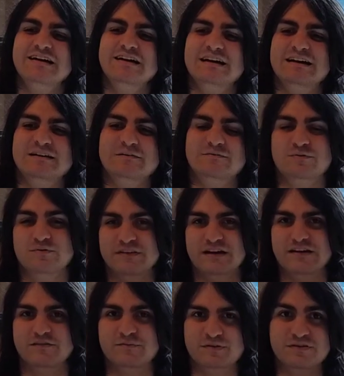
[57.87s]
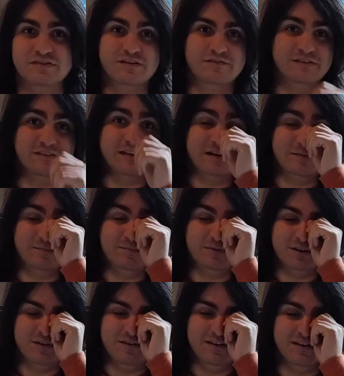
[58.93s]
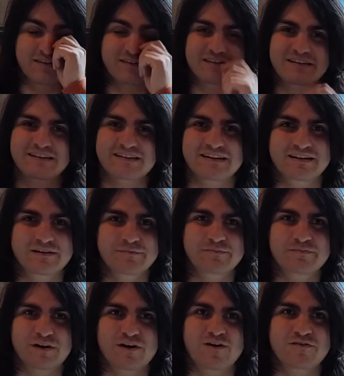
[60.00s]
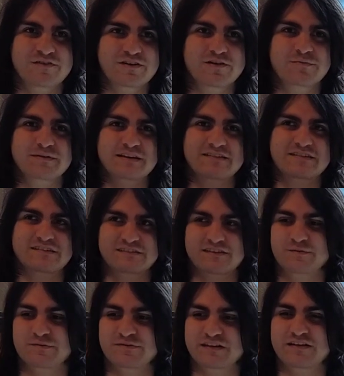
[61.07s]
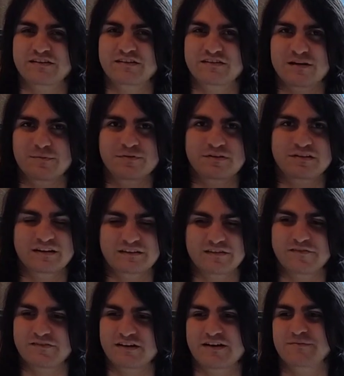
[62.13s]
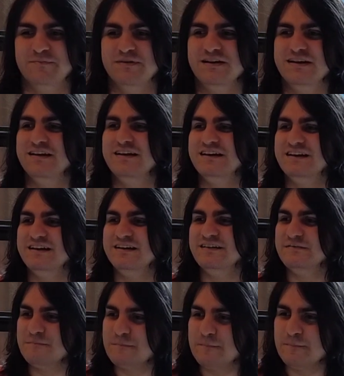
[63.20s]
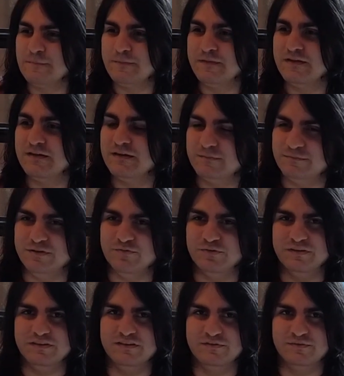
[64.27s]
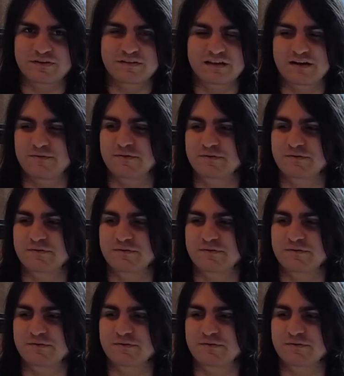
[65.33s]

And well, not as much stuff as that previous haul video, but that's because there was like double the length of time between this one and that